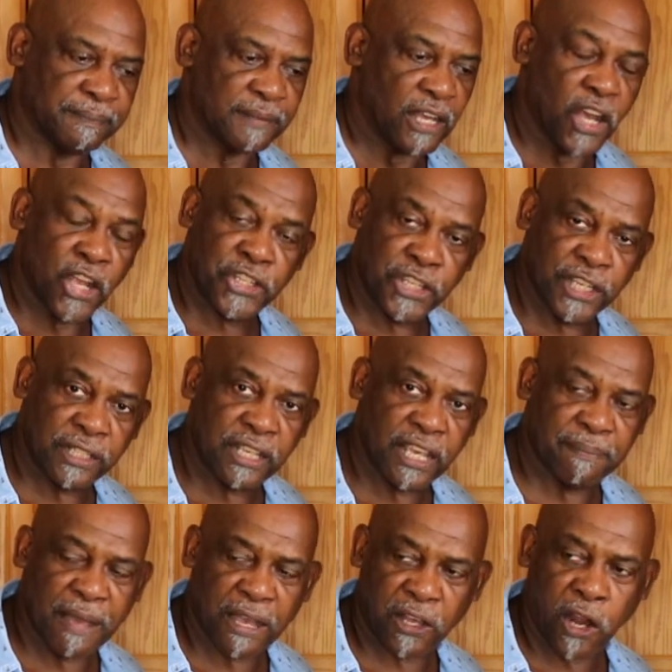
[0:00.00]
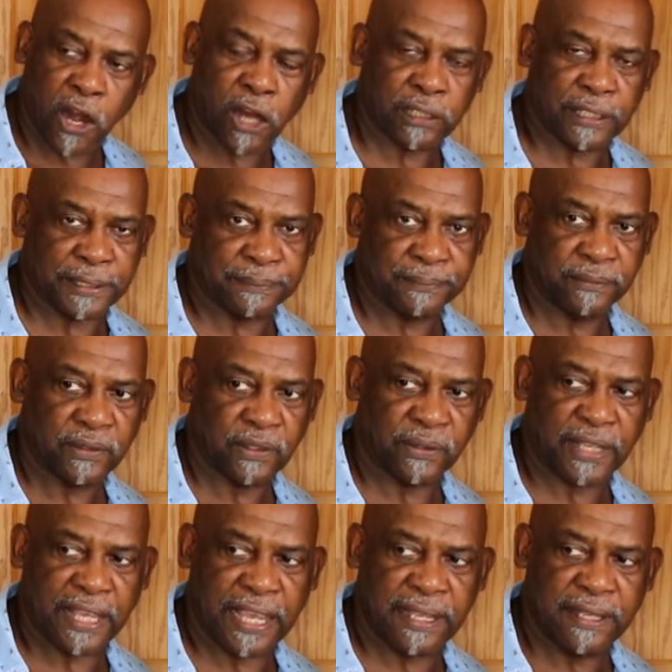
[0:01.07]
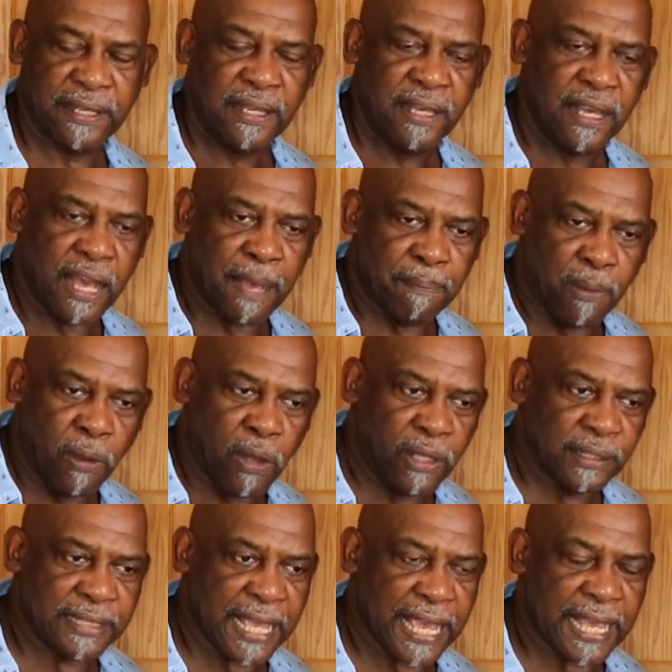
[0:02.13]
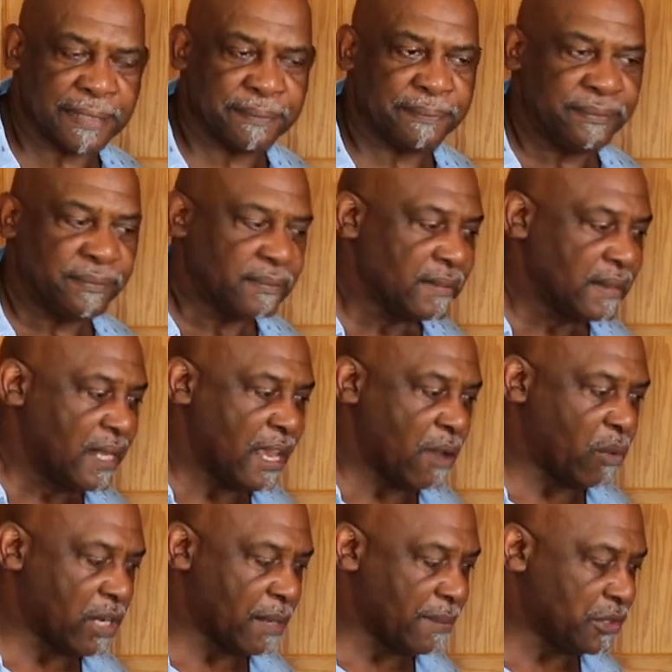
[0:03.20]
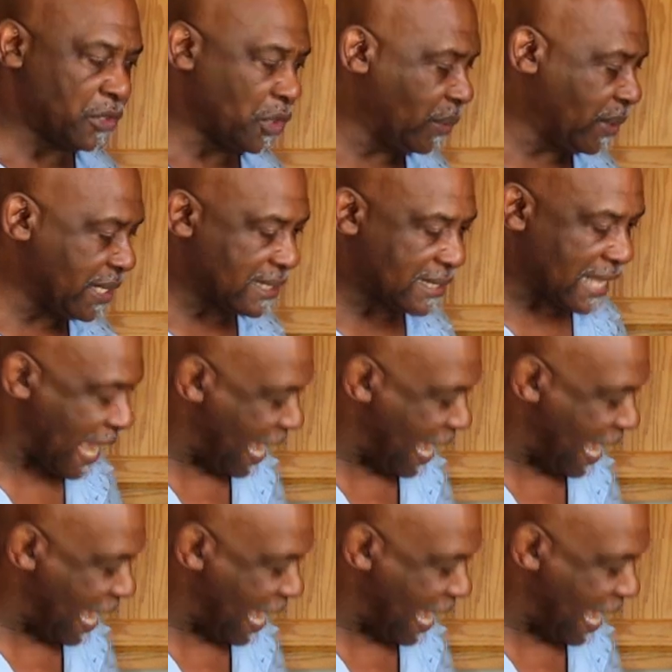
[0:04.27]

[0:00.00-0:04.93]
onion, and my garlic. Okay, I boiled that, and what I'm gonna do is